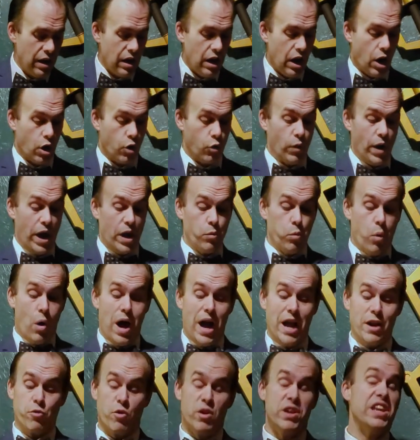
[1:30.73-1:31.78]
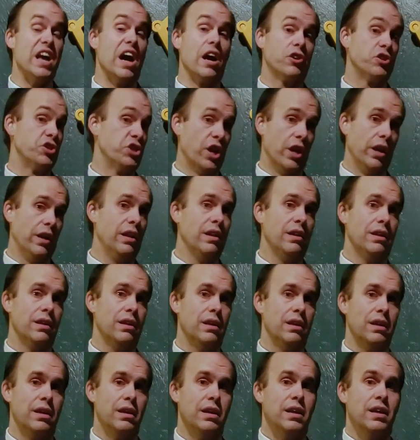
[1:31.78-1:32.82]
a red wine reduction.
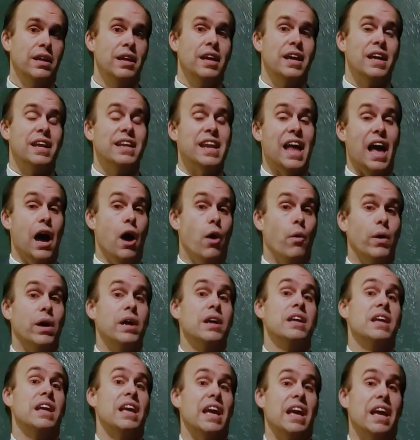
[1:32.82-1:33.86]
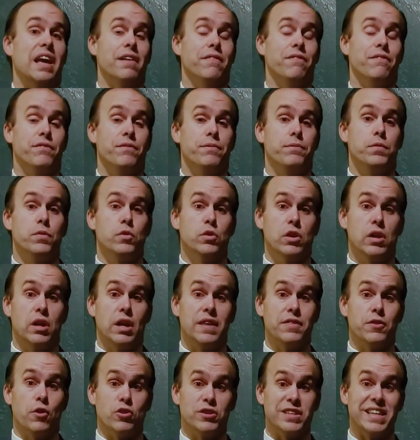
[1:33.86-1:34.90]
Now, if
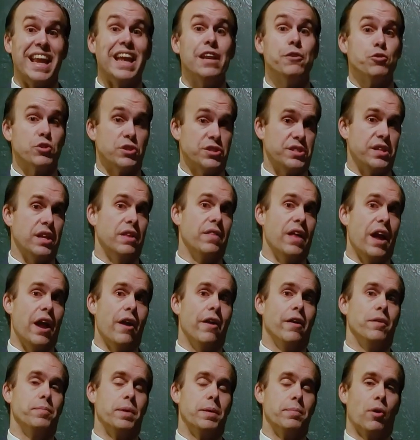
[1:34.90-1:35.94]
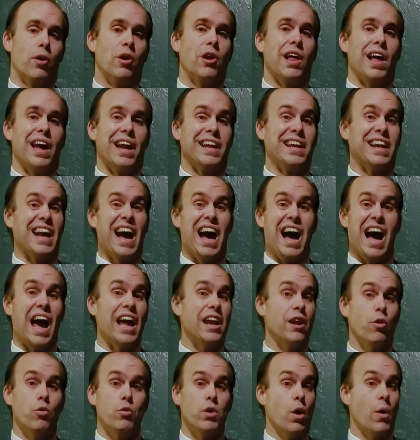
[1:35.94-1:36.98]
there's an interest in there and people are like, I
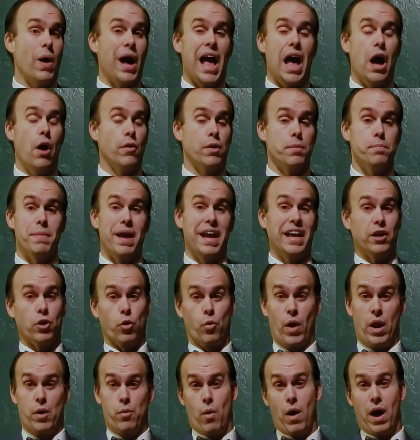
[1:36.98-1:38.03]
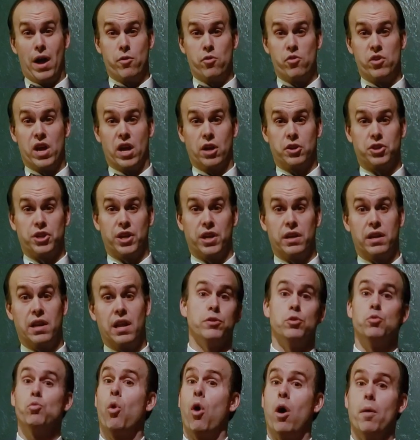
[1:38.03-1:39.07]
don't know how to make a red wine reduction. If
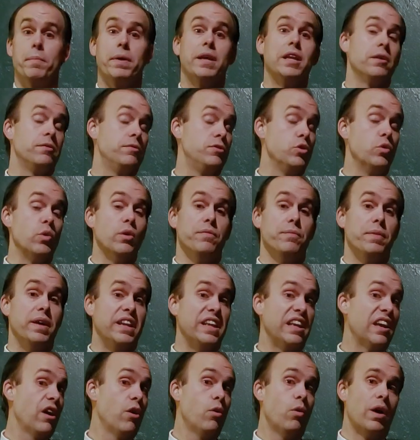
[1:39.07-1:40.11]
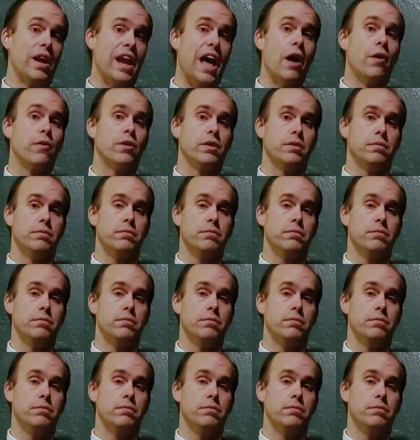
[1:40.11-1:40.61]
you want me to do a video on how to